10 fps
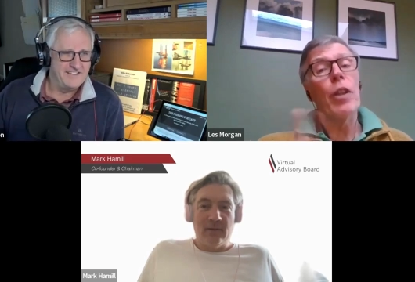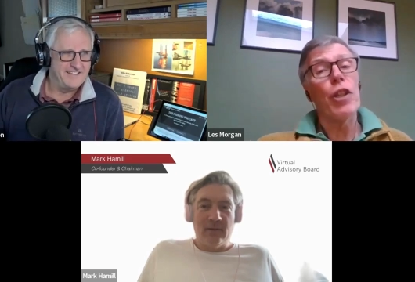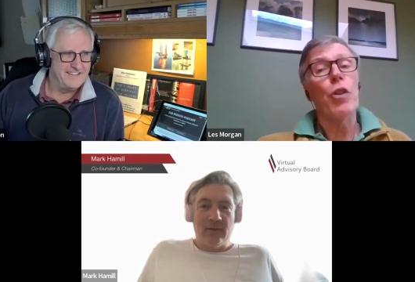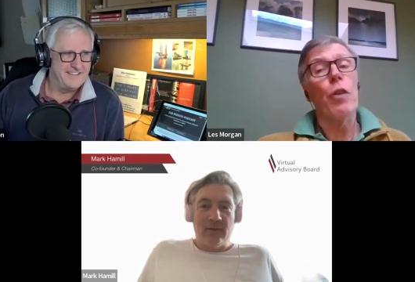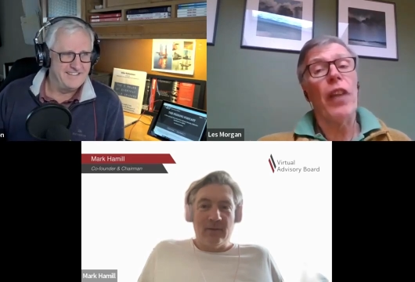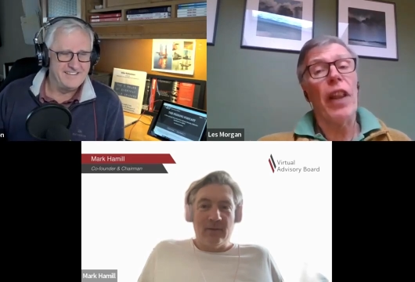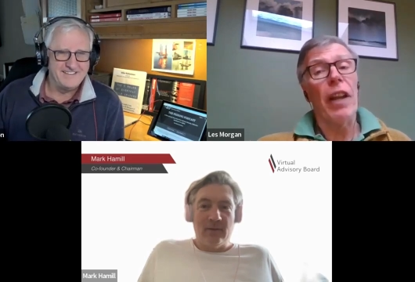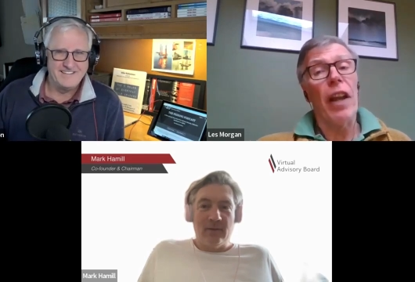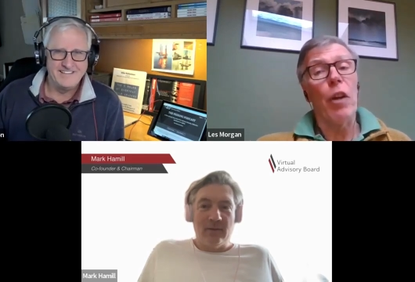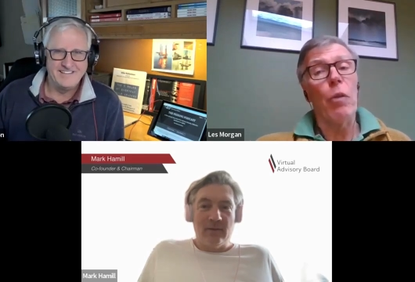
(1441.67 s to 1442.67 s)
Speaker 1: because he's over
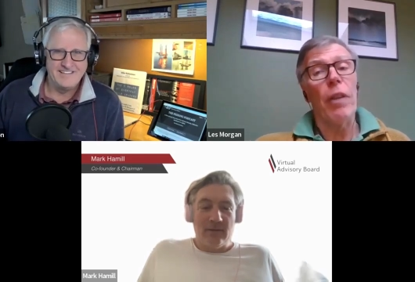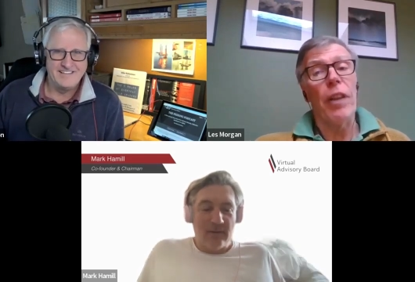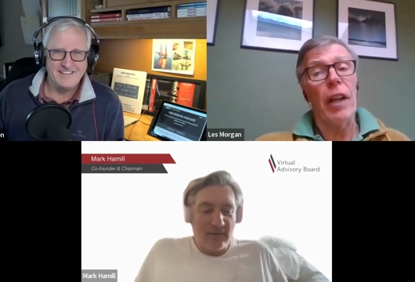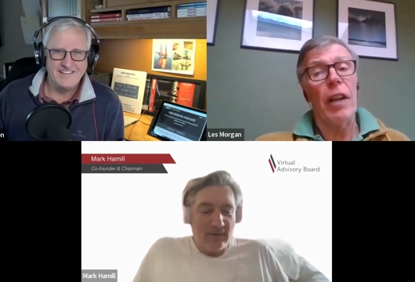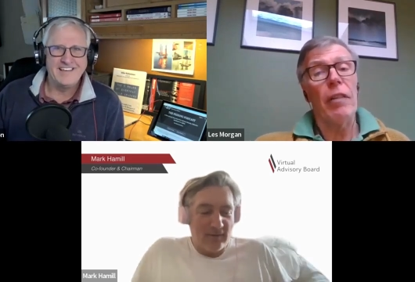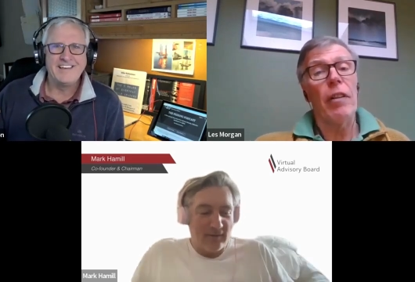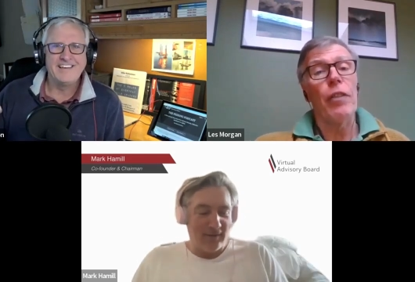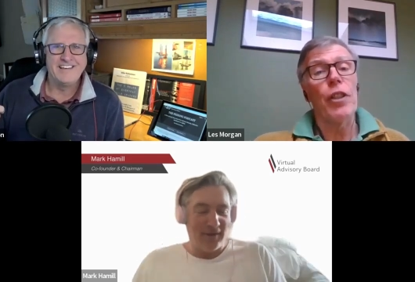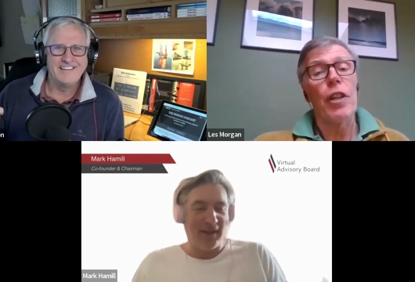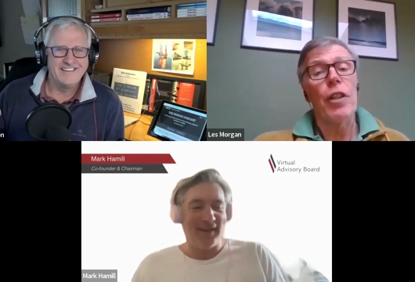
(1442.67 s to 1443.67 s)
there now with the
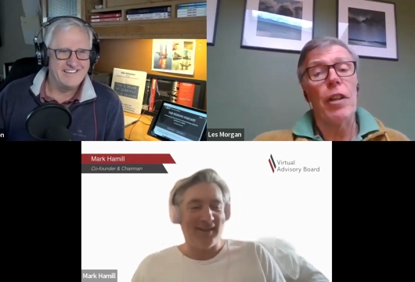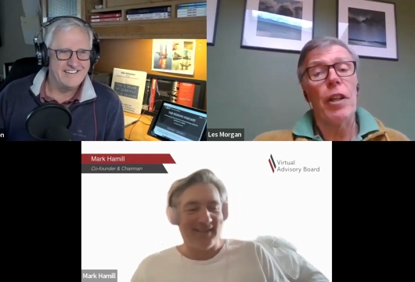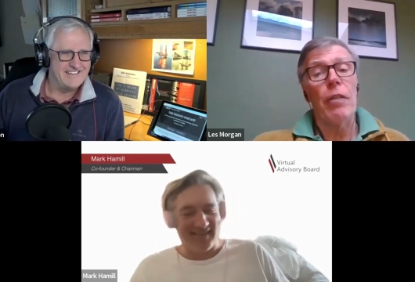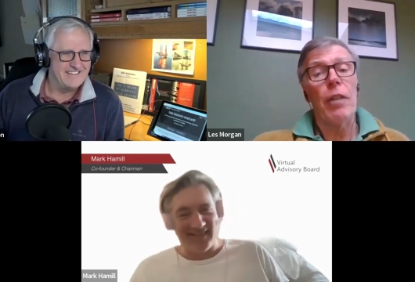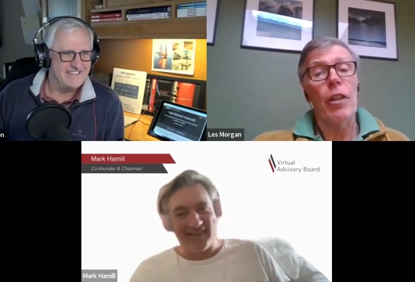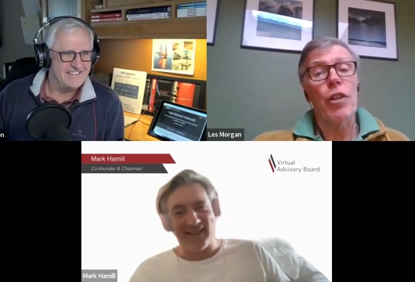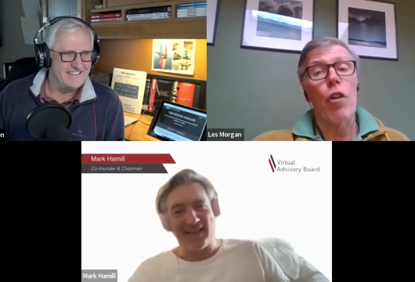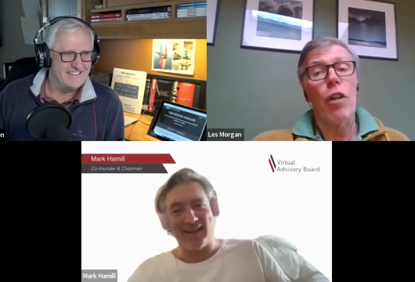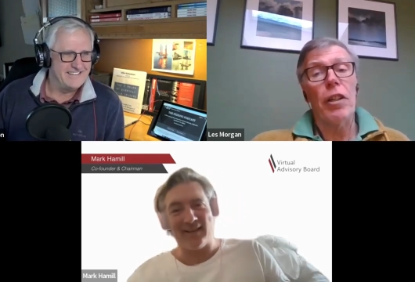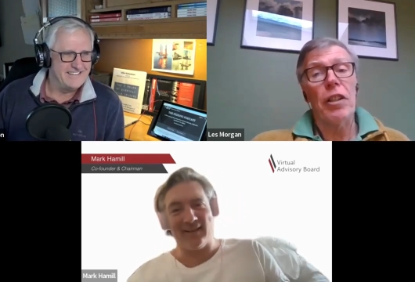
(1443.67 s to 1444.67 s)
the, yeah. the, the, the
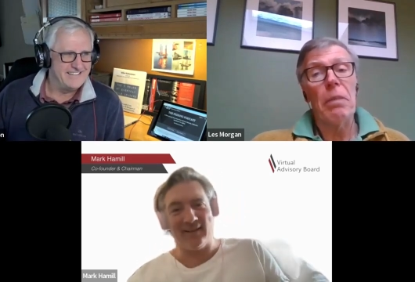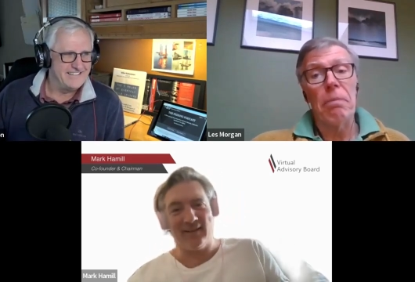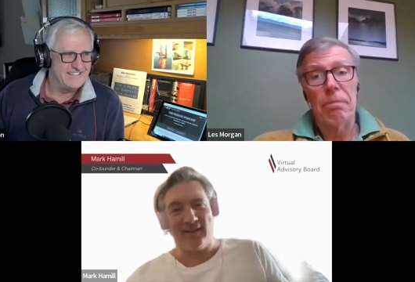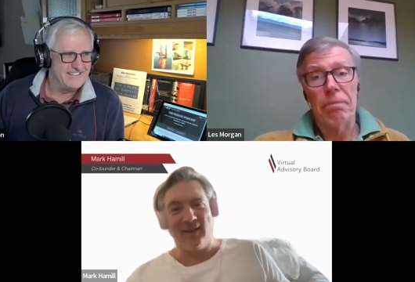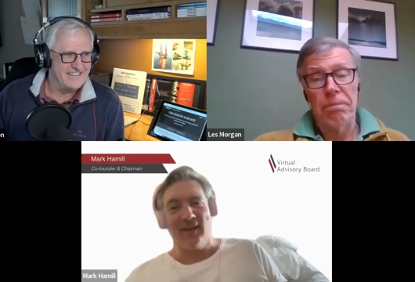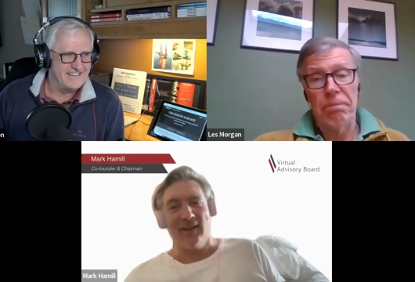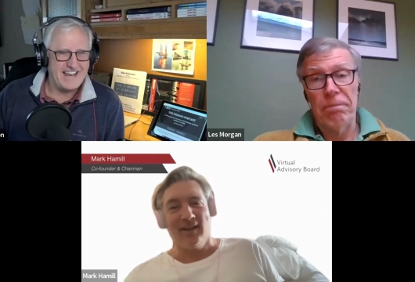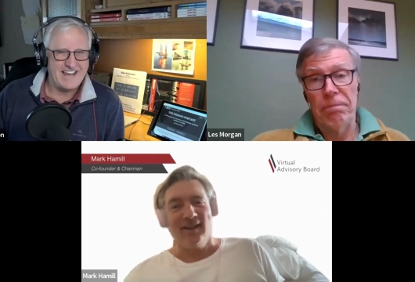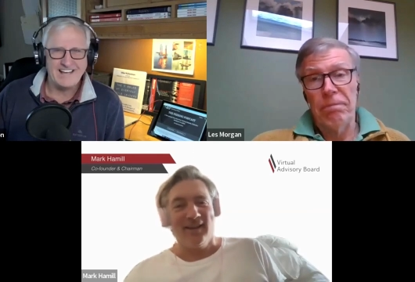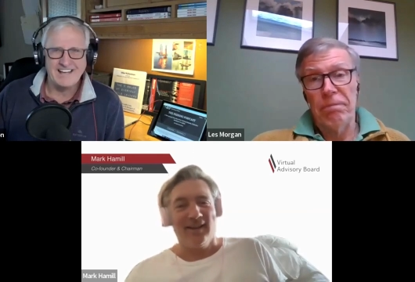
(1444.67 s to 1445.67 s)
soccer team.
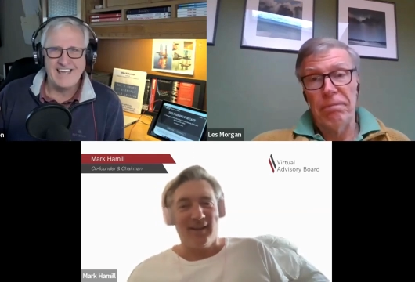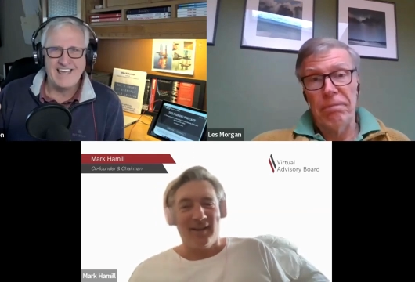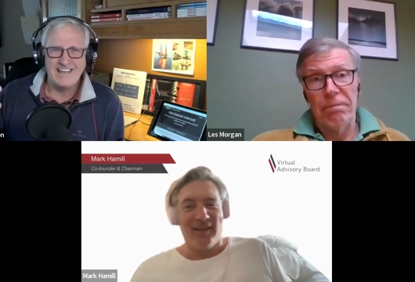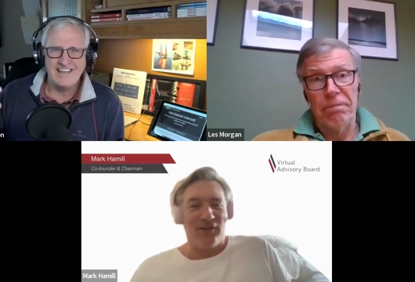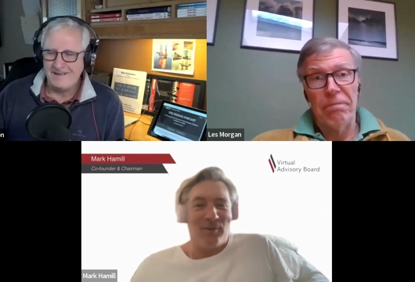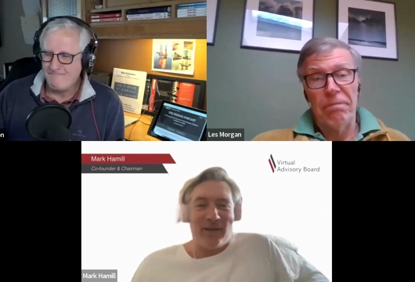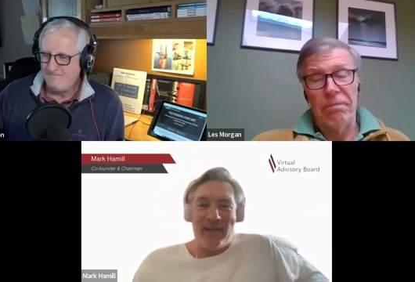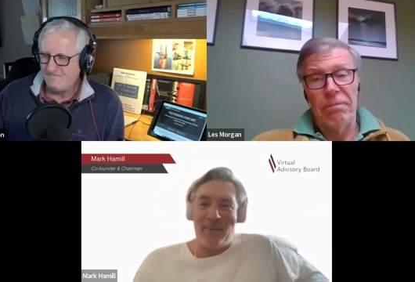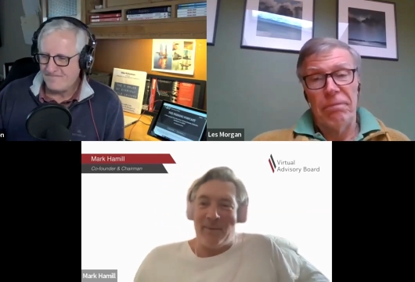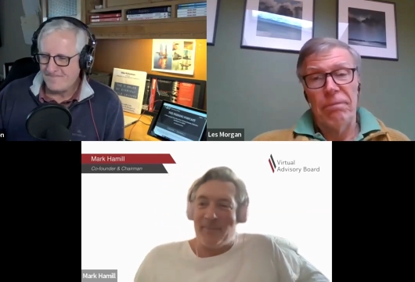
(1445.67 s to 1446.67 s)
Speaker 2: Exactly, and into um,
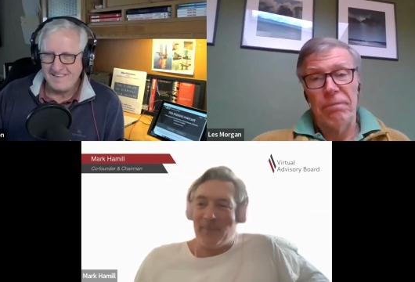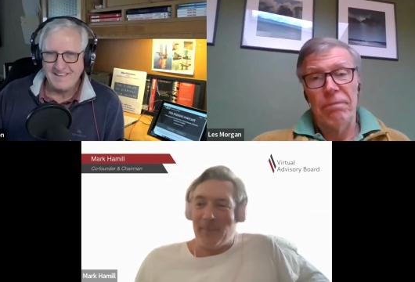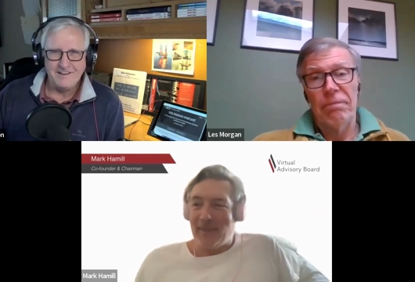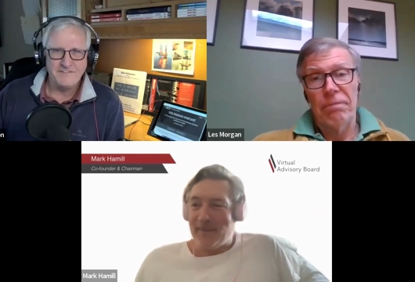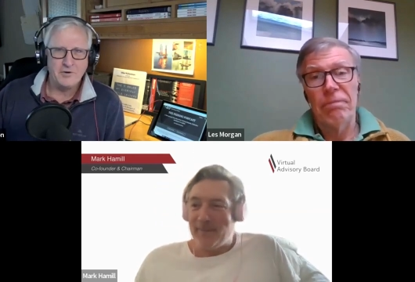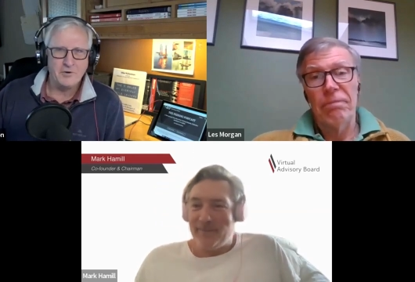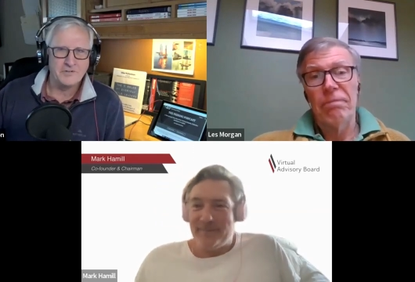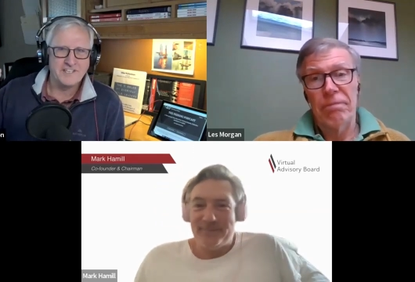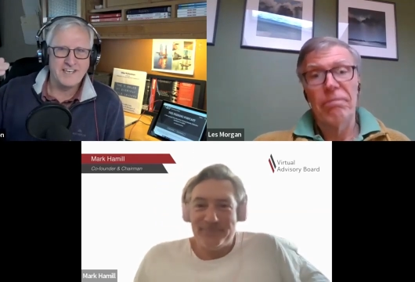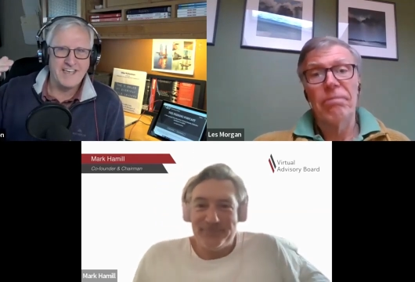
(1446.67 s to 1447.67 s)
Miami. Of
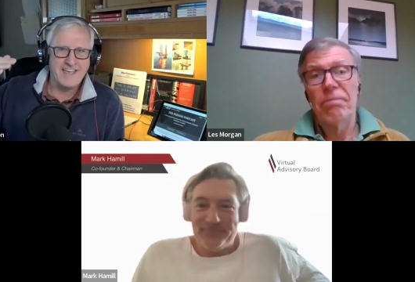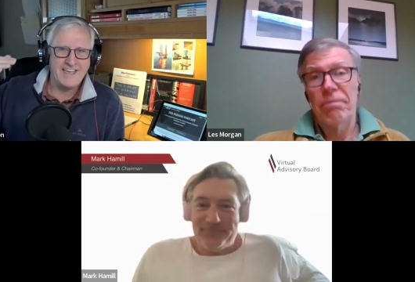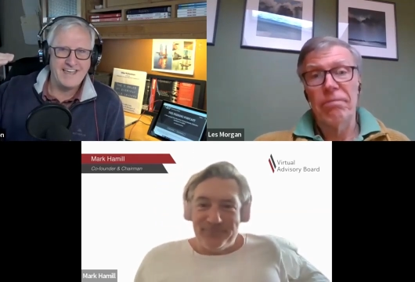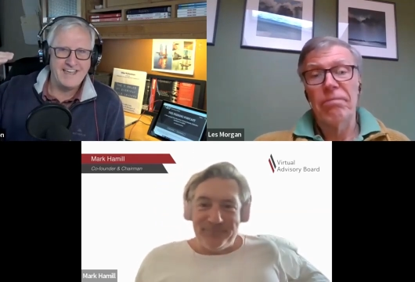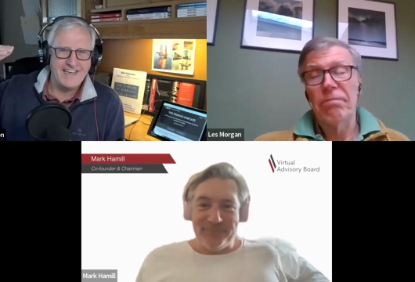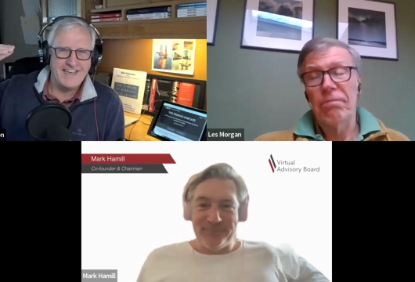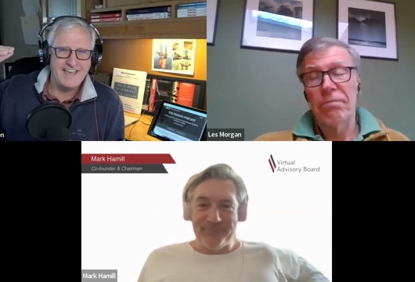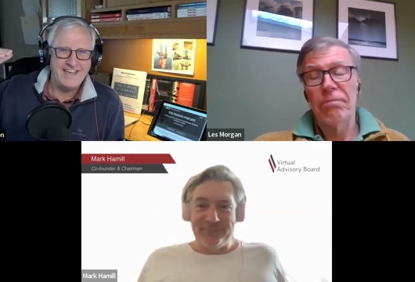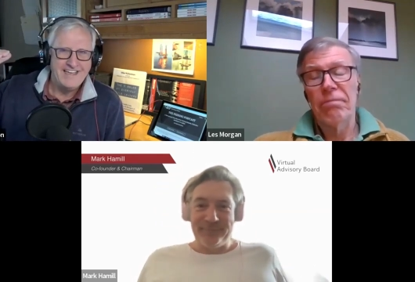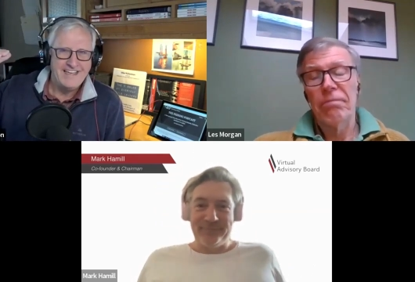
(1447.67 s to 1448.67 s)
course,
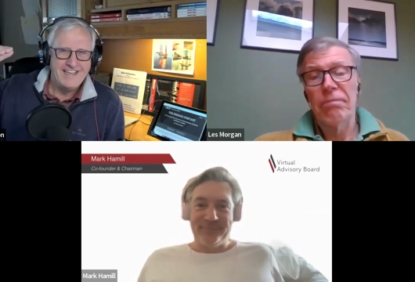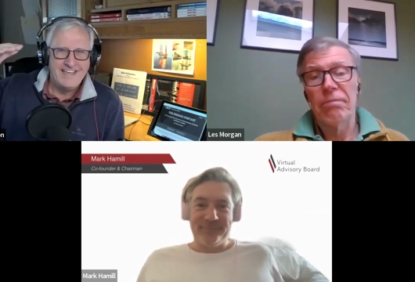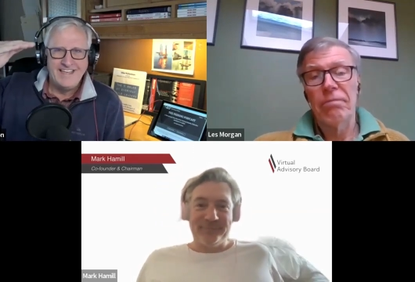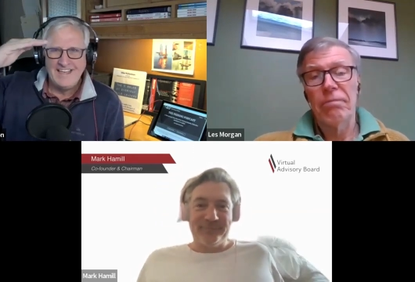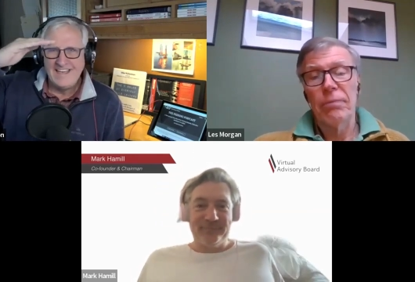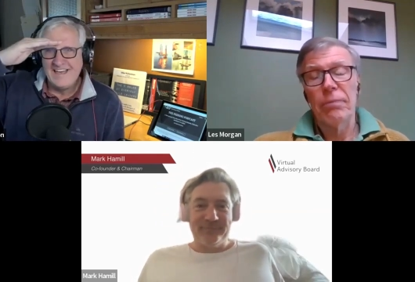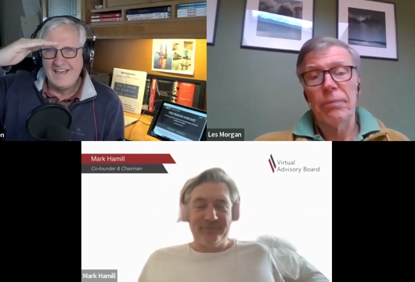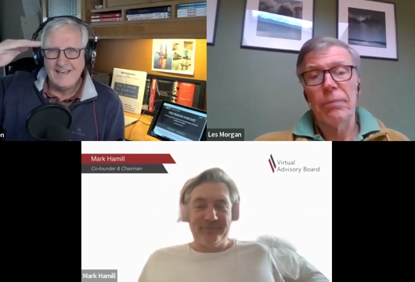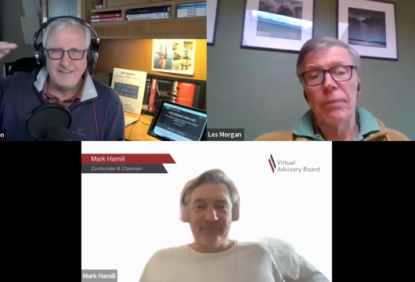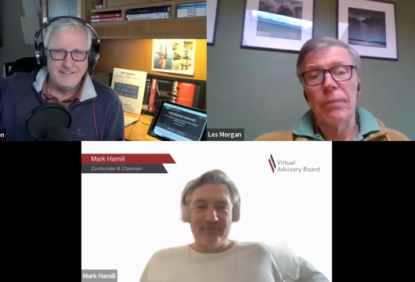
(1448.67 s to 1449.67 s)
uh, uh,
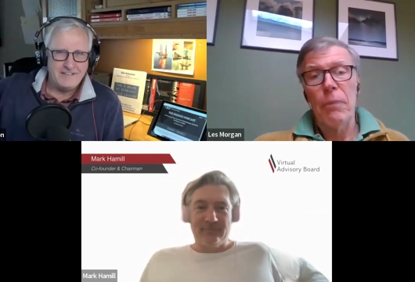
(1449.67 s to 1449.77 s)
uh,